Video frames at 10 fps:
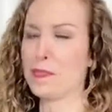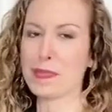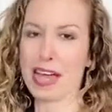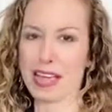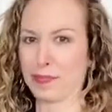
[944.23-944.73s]

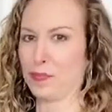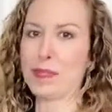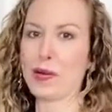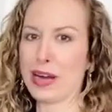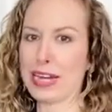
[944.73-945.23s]

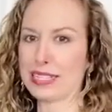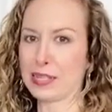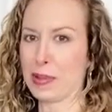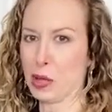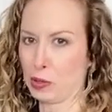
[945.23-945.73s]
my radius
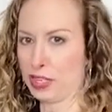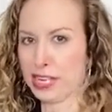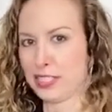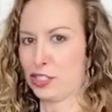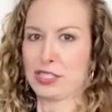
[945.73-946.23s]
and my
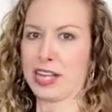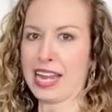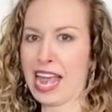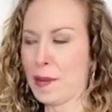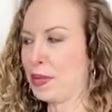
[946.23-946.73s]
ulna. It's just not
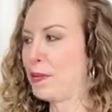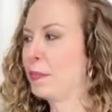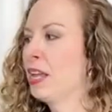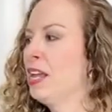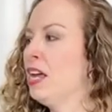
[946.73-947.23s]
going to happen.
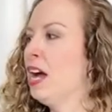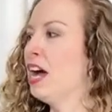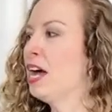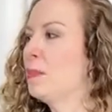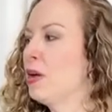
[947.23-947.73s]

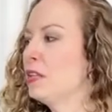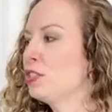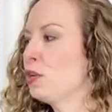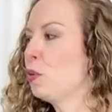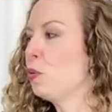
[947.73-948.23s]

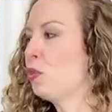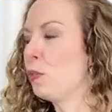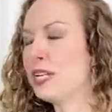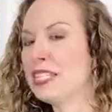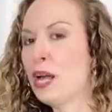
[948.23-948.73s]
So
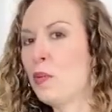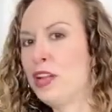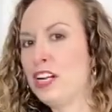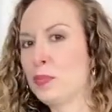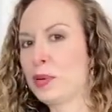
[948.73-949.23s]
the reason I wanted to